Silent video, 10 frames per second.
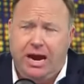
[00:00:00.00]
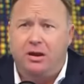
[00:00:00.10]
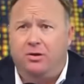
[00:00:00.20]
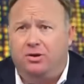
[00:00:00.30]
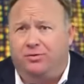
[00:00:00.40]

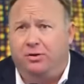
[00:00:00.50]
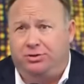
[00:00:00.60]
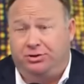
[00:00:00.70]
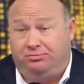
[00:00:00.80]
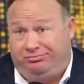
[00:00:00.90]
And to those
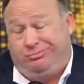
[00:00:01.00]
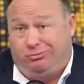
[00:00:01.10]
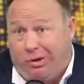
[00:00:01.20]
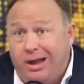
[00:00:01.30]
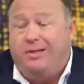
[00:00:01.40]
folks'
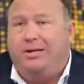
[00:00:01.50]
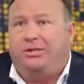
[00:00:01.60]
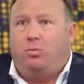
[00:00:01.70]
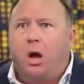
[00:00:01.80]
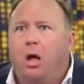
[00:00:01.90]
credit, they
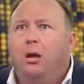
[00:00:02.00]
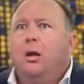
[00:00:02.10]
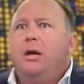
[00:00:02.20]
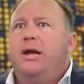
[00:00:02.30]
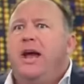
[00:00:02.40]
said, well,
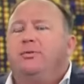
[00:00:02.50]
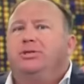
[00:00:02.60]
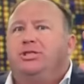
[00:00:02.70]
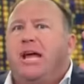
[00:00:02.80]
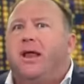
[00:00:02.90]
he never
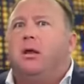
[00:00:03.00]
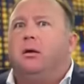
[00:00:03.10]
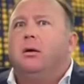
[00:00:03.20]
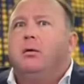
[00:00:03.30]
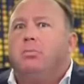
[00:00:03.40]
said
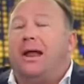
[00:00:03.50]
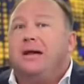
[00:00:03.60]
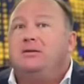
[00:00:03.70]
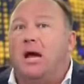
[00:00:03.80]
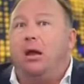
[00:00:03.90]
it, but
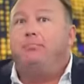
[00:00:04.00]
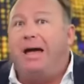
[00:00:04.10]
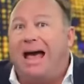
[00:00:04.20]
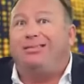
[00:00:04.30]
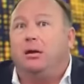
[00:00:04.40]
I
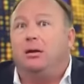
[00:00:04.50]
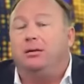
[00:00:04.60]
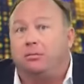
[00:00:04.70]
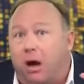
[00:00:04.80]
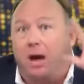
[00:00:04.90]

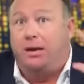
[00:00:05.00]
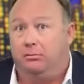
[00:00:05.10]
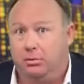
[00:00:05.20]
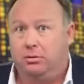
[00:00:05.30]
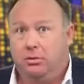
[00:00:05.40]
telepathically thought it.
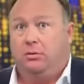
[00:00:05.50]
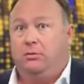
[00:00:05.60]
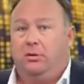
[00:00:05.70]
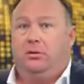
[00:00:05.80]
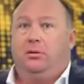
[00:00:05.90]

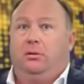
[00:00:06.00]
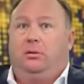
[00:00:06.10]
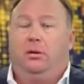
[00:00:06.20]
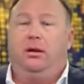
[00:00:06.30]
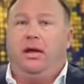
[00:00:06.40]

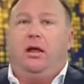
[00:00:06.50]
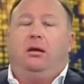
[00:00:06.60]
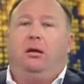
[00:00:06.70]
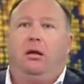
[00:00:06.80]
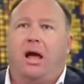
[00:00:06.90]
And
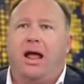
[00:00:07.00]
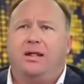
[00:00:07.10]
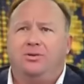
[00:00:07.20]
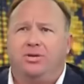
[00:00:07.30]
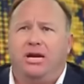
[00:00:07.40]
again, I
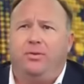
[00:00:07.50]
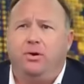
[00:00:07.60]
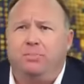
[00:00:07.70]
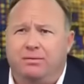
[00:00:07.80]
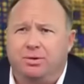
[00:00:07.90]
hadn't seen the
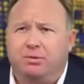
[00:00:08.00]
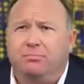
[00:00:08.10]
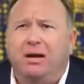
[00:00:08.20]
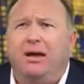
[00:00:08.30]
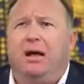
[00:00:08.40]
new Beavis
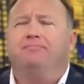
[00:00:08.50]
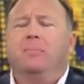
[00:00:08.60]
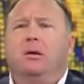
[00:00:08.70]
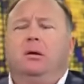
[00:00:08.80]
and Butthead